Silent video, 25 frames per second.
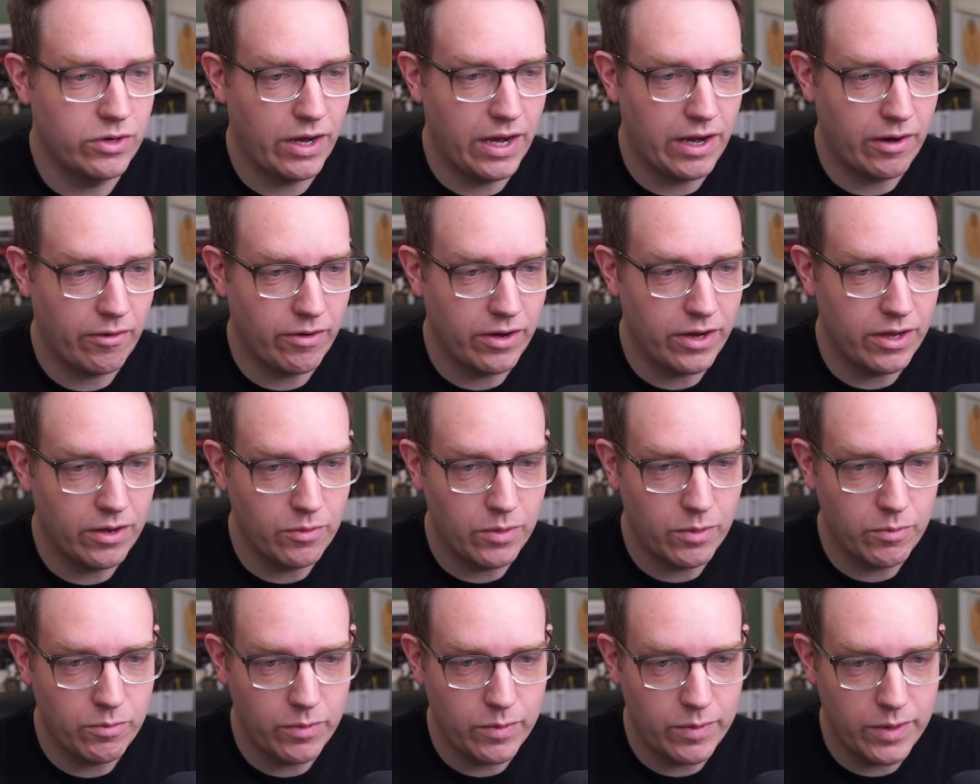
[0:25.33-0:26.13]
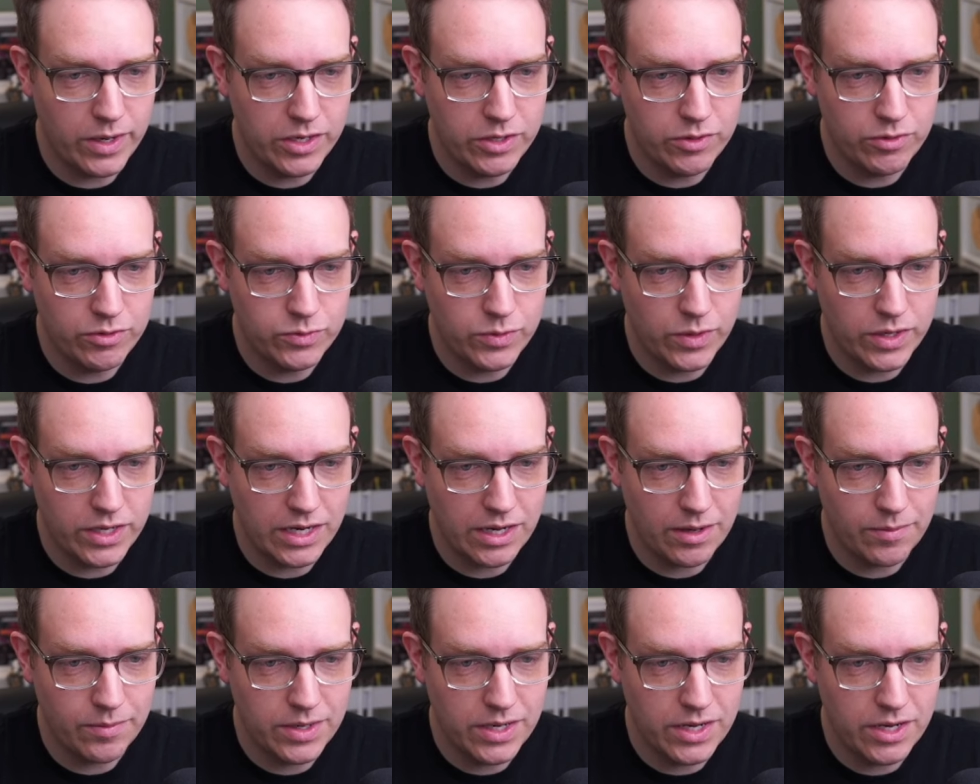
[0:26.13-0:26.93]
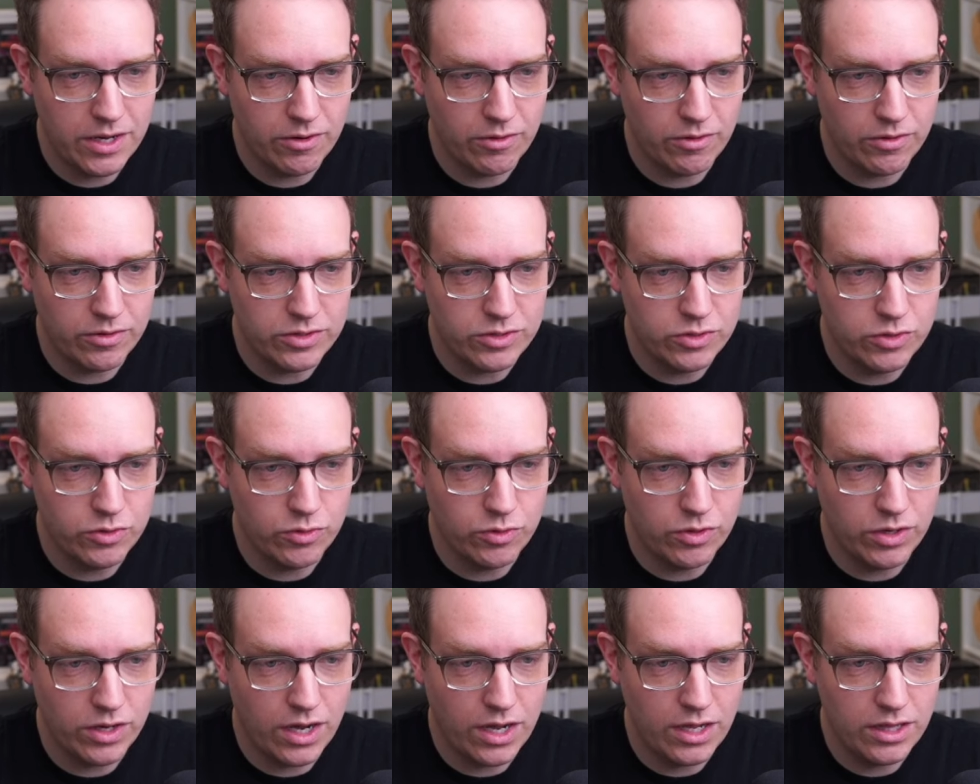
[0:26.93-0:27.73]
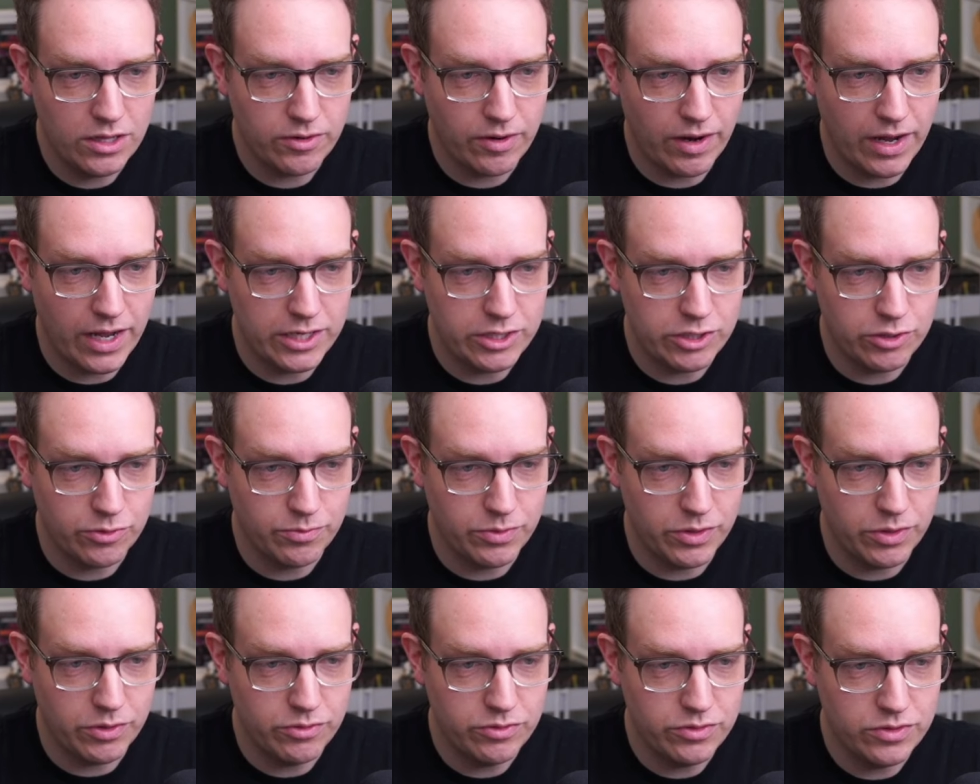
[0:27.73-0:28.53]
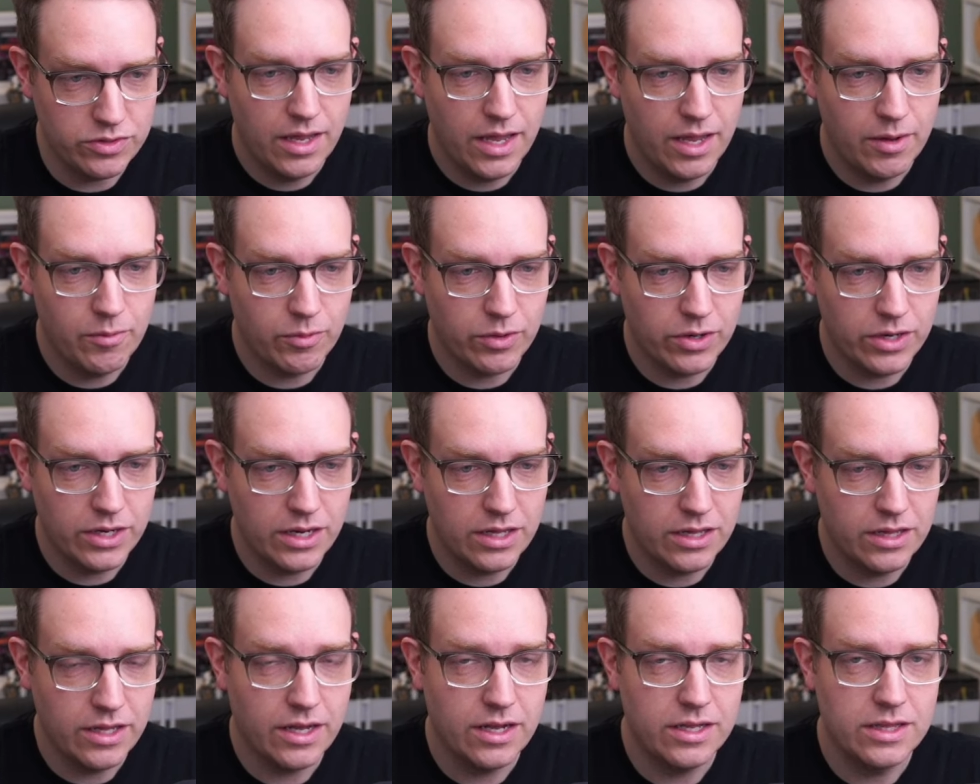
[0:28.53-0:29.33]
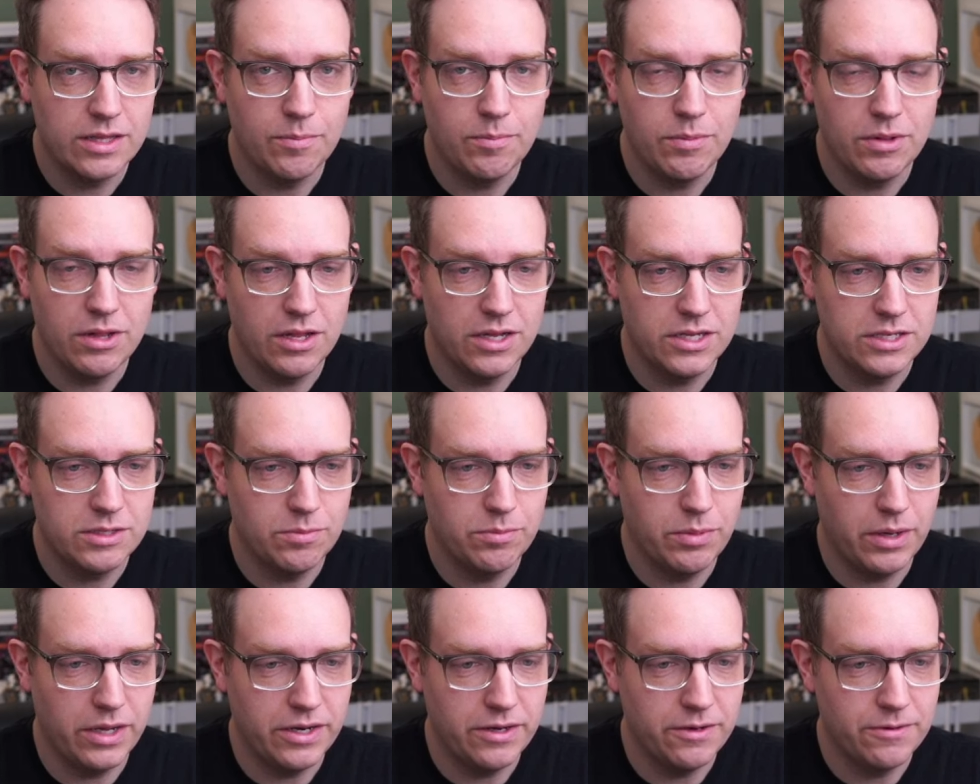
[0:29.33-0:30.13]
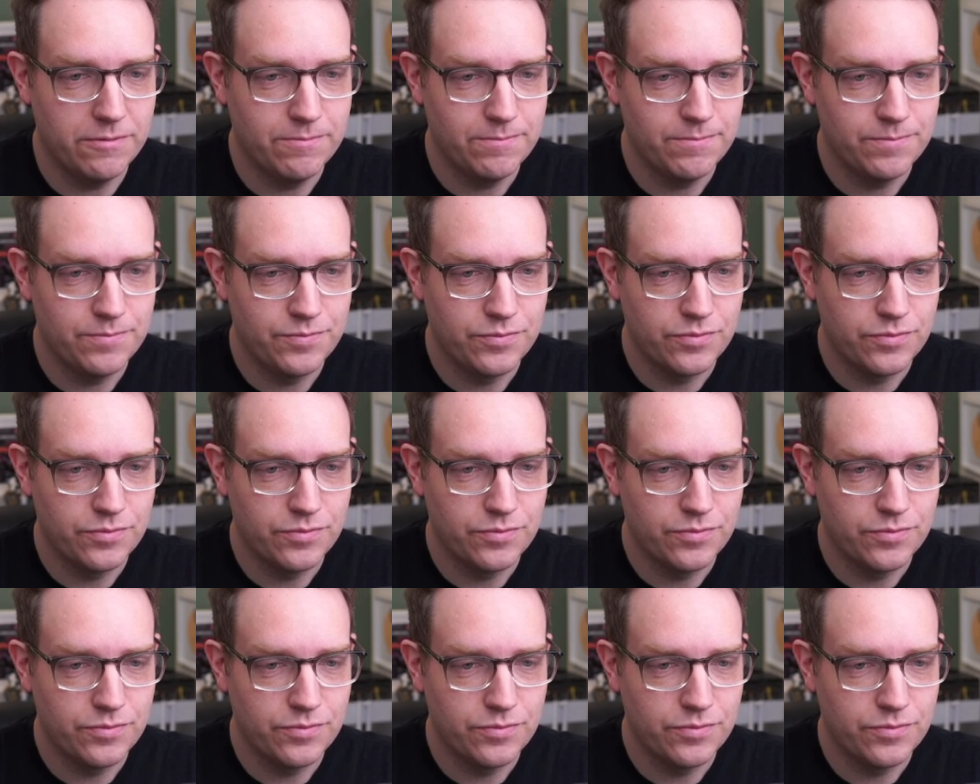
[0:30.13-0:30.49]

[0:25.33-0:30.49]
area, what we want to do is we kind of come in here to color attributes, and we're going to click on the plus button.